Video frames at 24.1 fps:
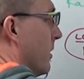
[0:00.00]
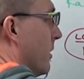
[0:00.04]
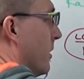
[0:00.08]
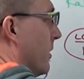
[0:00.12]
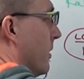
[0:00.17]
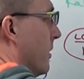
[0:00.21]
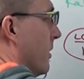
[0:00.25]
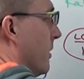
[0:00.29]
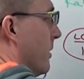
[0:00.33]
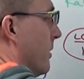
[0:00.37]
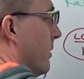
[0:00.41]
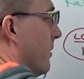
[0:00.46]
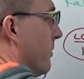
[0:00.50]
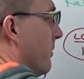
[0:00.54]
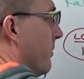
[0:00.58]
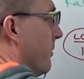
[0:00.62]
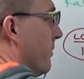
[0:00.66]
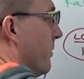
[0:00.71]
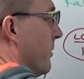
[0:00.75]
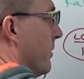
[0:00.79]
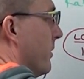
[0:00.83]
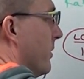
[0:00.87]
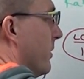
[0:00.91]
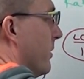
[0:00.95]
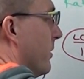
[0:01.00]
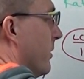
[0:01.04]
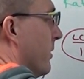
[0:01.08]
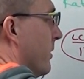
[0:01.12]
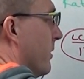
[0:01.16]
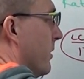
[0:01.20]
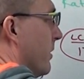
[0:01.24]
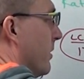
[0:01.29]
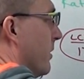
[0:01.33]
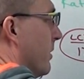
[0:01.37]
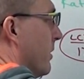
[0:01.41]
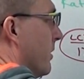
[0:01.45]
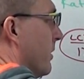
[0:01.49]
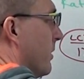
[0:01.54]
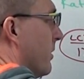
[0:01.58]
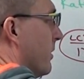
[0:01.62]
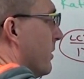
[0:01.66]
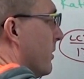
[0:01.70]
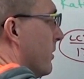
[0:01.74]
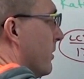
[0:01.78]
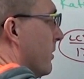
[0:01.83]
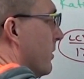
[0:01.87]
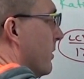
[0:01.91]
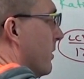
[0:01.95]
of
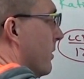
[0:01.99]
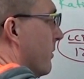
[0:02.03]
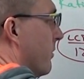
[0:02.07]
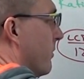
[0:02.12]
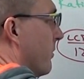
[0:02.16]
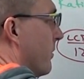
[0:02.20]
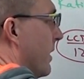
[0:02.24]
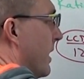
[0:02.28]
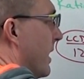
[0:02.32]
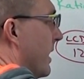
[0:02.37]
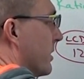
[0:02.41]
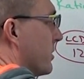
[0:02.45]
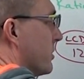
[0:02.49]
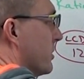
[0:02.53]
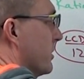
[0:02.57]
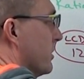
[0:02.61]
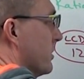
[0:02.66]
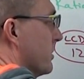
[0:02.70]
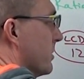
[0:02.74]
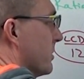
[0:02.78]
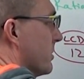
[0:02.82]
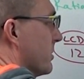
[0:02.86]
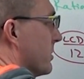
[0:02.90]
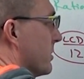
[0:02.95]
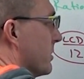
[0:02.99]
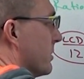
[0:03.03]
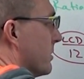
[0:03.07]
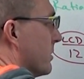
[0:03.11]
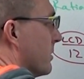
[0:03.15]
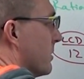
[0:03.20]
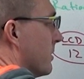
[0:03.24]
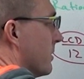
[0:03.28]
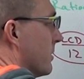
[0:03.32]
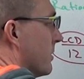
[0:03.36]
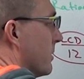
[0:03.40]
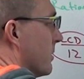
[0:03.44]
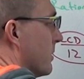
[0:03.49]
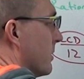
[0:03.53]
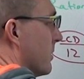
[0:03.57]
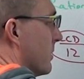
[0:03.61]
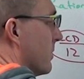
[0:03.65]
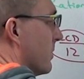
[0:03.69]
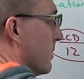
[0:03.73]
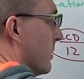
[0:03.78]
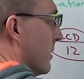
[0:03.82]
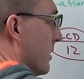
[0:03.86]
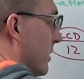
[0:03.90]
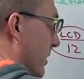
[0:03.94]
the fractions.
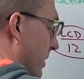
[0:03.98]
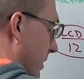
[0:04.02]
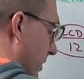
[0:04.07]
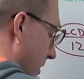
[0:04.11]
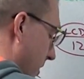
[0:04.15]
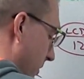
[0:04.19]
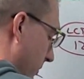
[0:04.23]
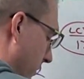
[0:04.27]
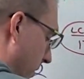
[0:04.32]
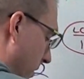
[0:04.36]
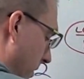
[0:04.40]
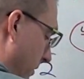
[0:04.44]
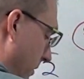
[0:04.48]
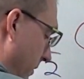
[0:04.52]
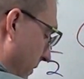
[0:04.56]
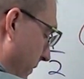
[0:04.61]
Get rid of the